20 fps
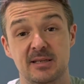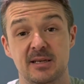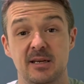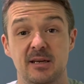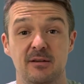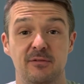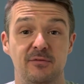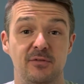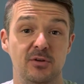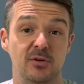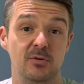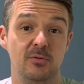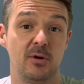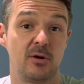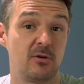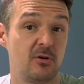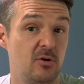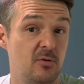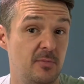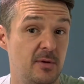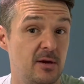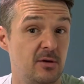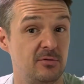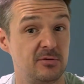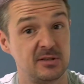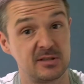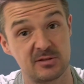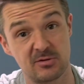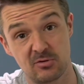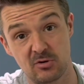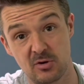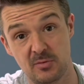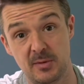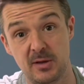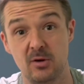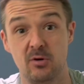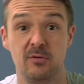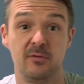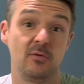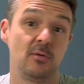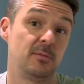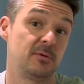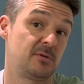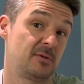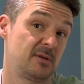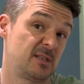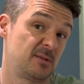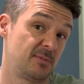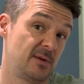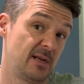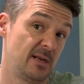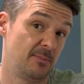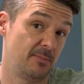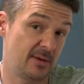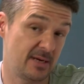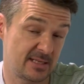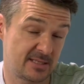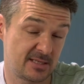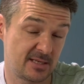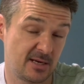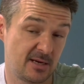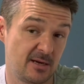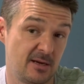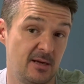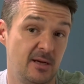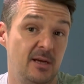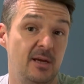if you agree with me or disagree with me, or if you want me to explain it better.